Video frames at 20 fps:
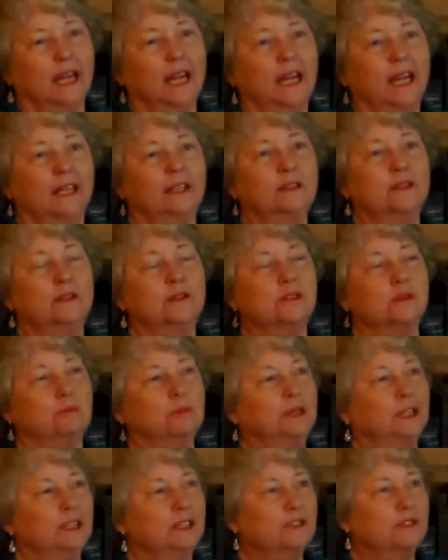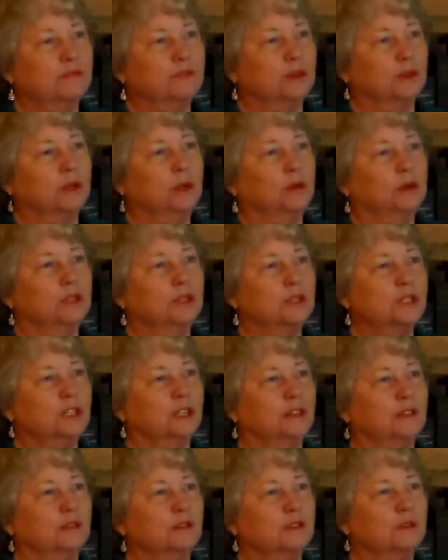And there's a place for
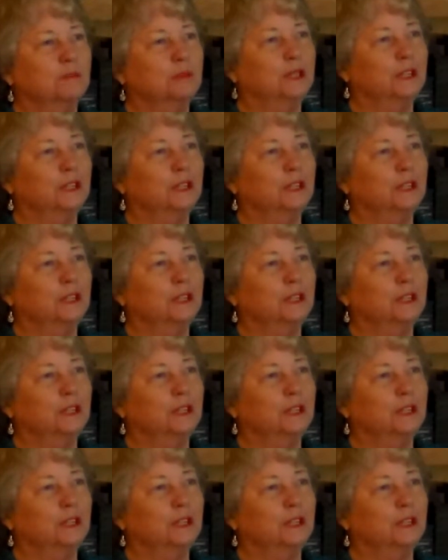coalition and there's a